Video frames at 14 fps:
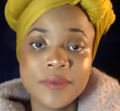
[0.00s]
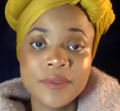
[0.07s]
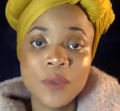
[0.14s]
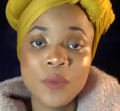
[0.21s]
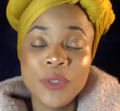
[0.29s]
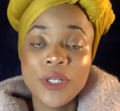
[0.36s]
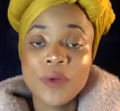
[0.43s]

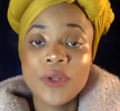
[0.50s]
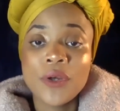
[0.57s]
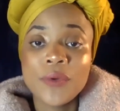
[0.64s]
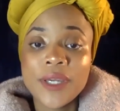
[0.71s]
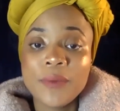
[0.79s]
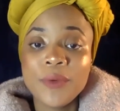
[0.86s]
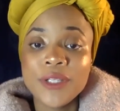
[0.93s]
And we don't know
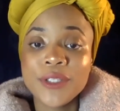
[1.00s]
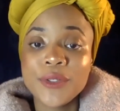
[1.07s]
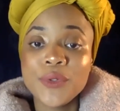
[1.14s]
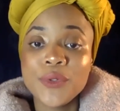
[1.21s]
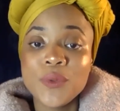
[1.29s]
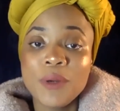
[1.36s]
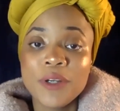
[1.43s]
yet what the
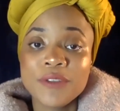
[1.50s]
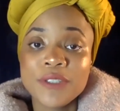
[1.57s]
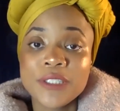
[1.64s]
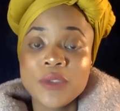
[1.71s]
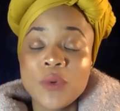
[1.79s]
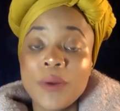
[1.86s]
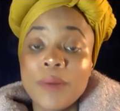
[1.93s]
new perfect
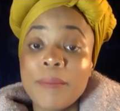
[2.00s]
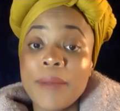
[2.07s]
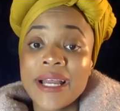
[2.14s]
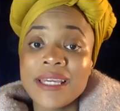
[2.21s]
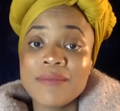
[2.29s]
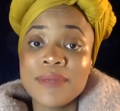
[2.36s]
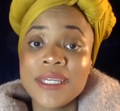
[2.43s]
score
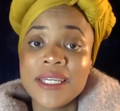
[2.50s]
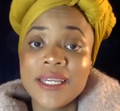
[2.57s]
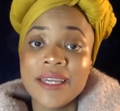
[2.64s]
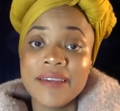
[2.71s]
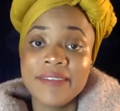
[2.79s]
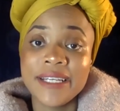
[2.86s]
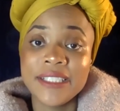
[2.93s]
might be
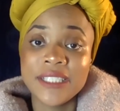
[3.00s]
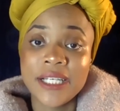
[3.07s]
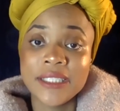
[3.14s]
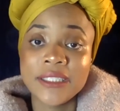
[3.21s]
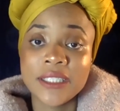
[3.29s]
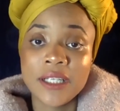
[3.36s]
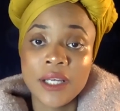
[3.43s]
if they
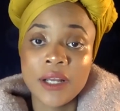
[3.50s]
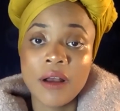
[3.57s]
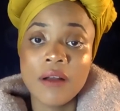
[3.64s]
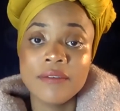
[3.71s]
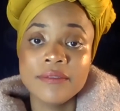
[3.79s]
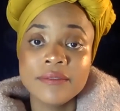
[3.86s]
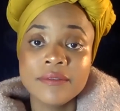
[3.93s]
change the cutoff.